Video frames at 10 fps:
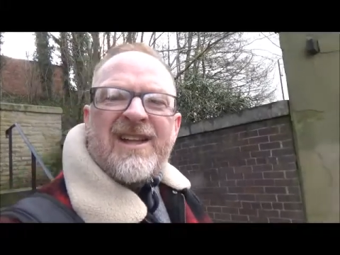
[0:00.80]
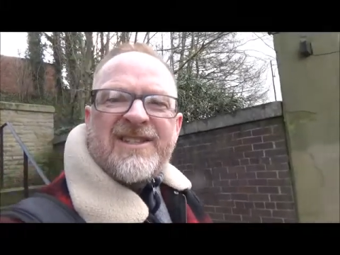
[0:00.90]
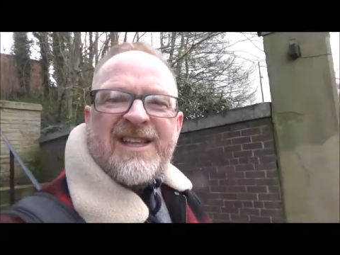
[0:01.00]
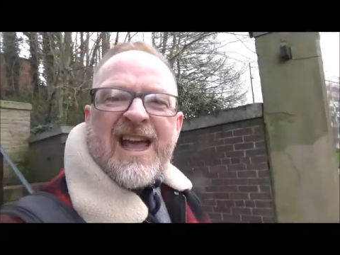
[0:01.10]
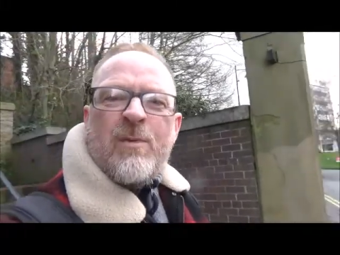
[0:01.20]

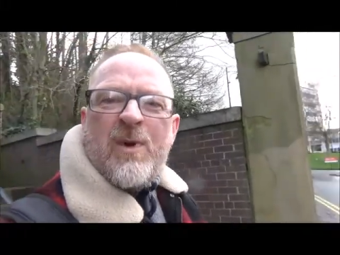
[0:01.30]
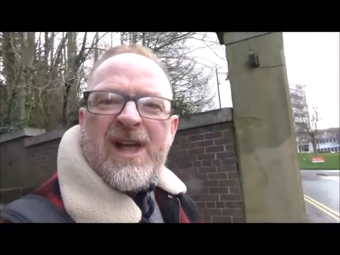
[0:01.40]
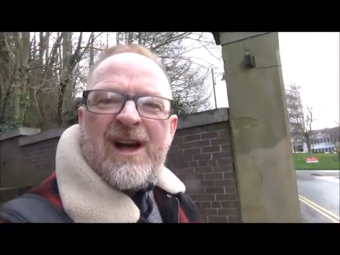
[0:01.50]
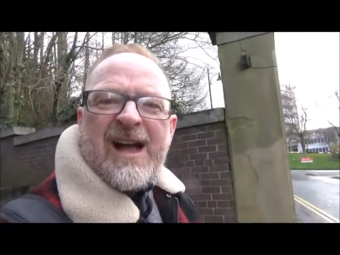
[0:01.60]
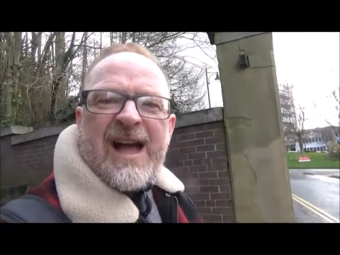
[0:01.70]
Today
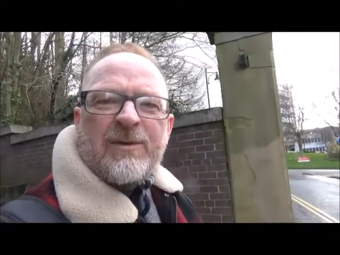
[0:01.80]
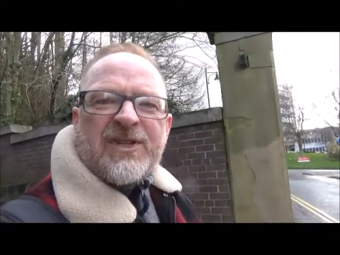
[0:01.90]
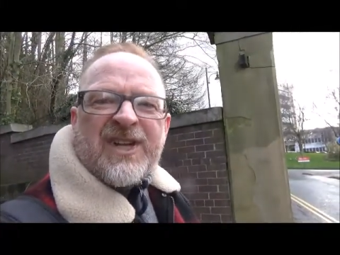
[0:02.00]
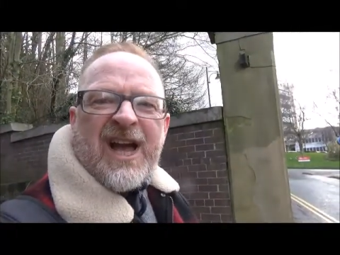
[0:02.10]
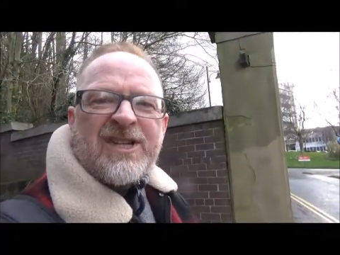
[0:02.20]
we are
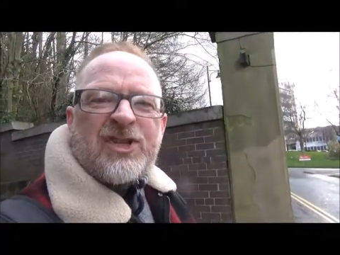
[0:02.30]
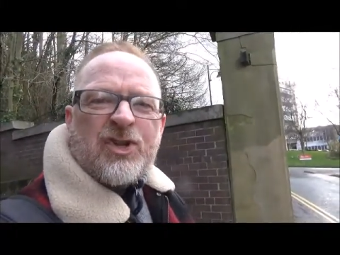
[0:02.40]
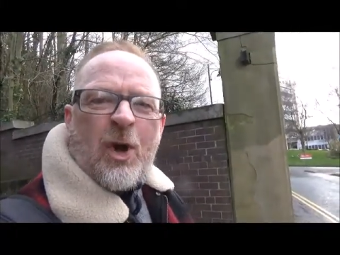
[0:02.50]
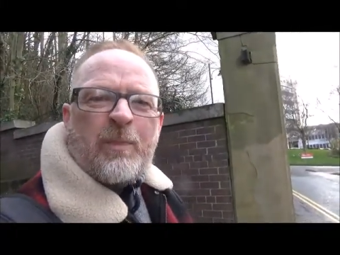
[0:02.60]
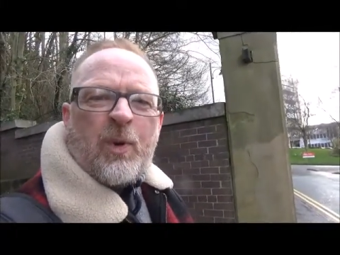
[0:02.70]
outside
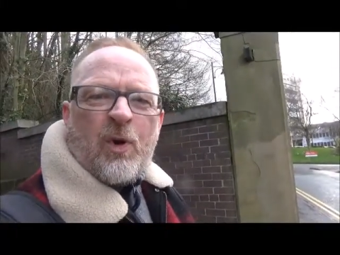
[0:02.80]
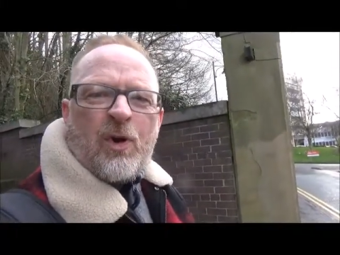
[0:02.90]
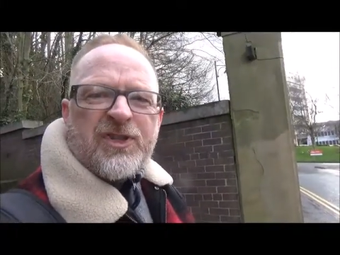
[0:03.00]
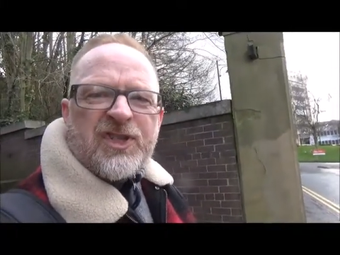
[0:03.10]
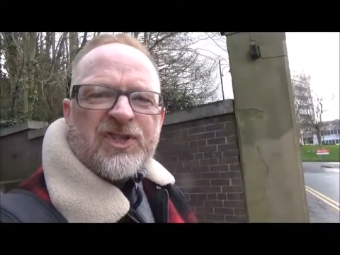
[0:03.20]

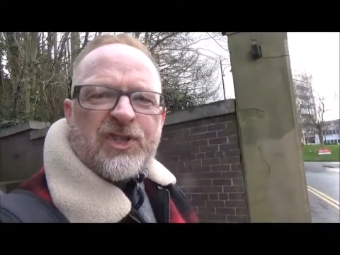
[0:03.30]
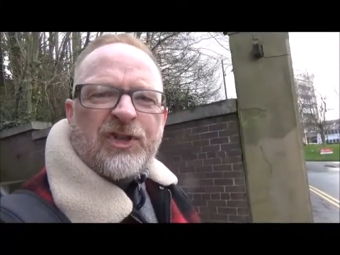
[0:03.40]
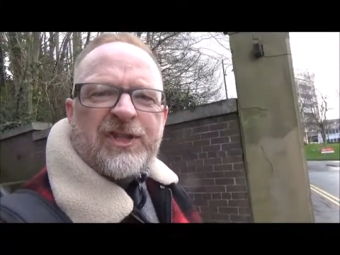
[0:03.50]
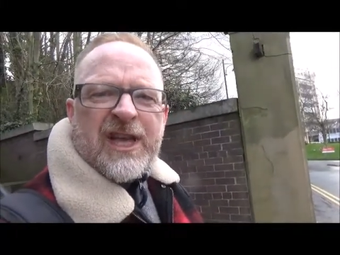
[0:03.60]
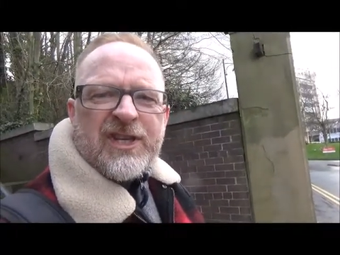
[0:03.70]
Stockport
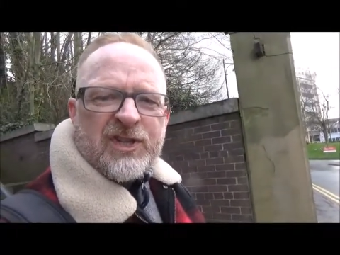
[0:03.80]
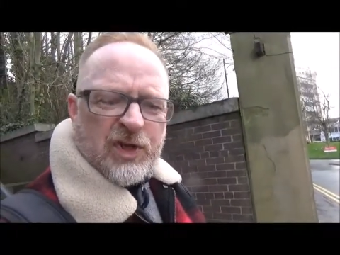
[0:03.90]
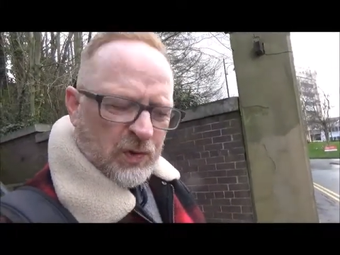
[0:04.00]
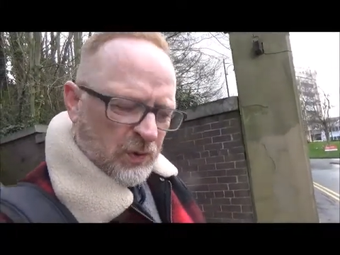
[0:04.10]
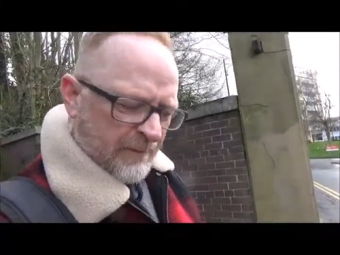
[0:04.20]
Sunday
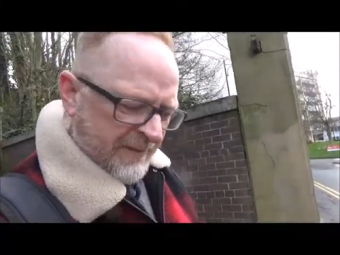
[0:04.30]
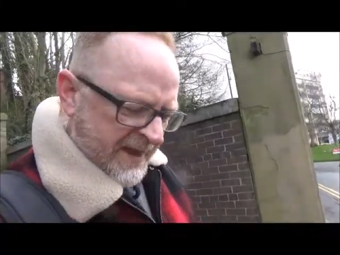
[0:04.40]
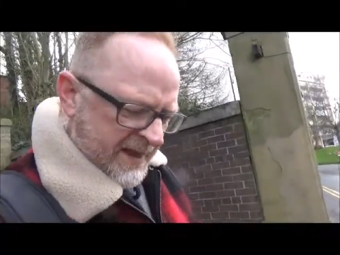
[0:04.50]
School.